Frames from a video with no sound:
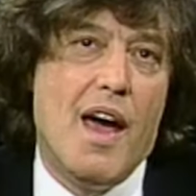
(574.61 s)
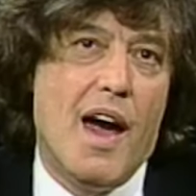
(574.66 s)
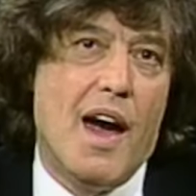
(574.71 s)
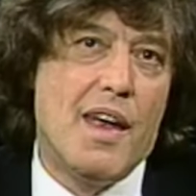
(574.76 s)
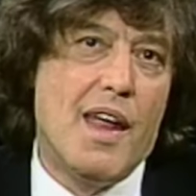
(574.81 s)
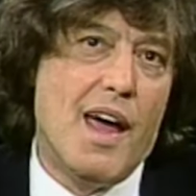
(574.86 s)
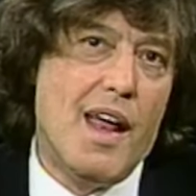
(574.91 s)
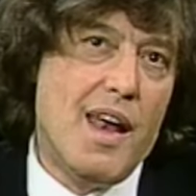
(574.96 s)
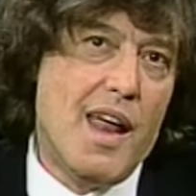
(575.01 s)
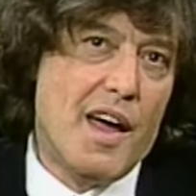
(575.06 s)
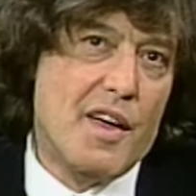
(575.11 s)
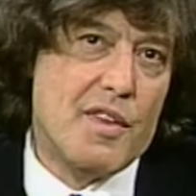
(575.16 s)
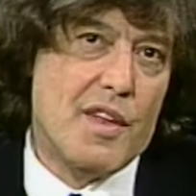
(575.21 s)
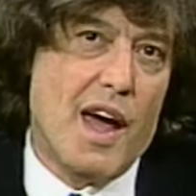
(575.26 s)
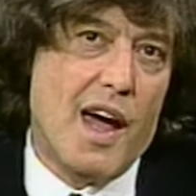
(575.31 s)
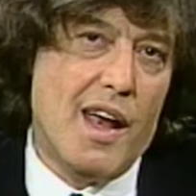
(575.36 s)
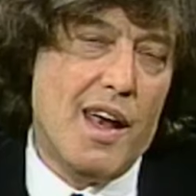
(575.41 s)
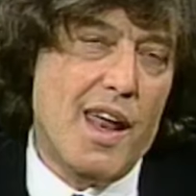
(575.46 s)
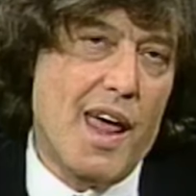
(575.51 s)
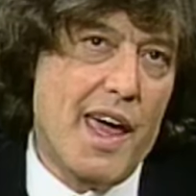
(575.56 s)
And I like,
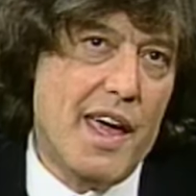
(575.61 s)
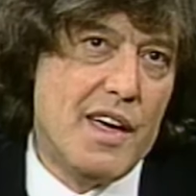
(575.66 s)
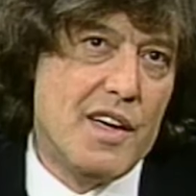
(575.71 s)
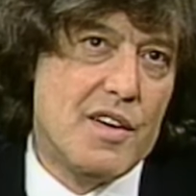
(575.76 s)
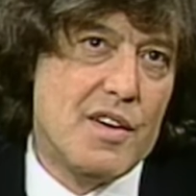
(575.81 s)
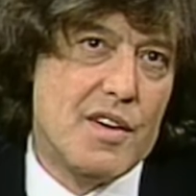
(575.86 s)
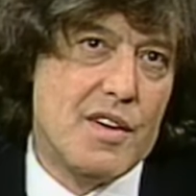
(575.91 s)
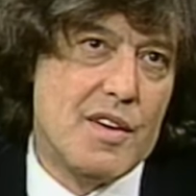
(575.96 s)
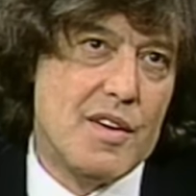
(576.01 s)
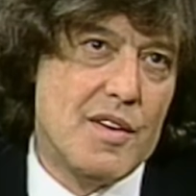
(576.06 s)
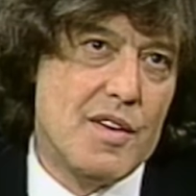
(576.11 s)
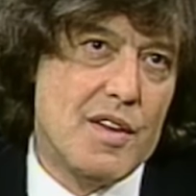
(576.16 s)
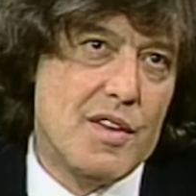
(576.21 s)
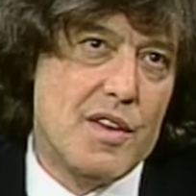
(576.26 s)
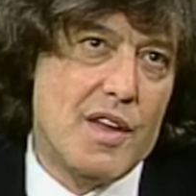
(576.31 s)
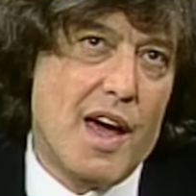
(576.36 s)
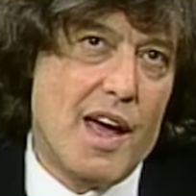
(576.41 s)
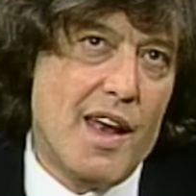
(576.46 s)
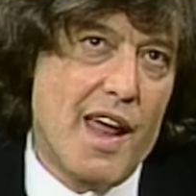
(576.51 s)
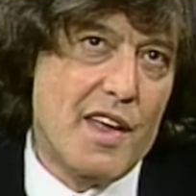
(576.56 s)
I like
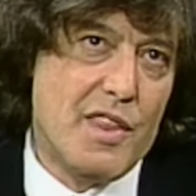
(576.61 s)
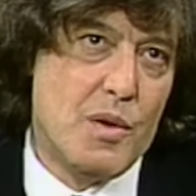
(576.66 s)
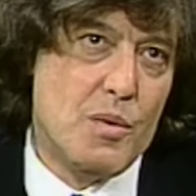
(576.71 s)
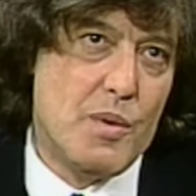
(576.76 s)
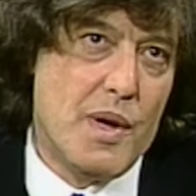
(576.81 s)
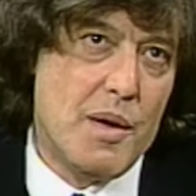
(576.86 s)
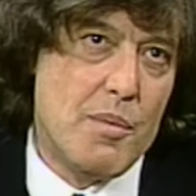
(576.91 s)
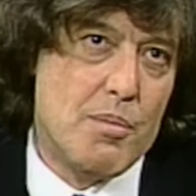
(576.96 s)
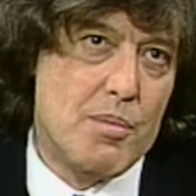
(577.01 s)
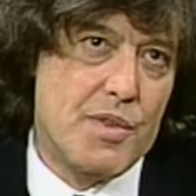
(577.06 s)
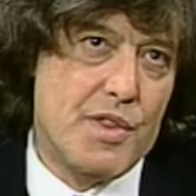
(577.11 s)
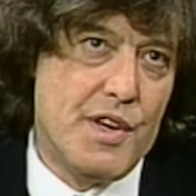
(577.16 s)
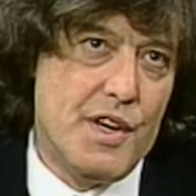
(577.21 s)
I like the way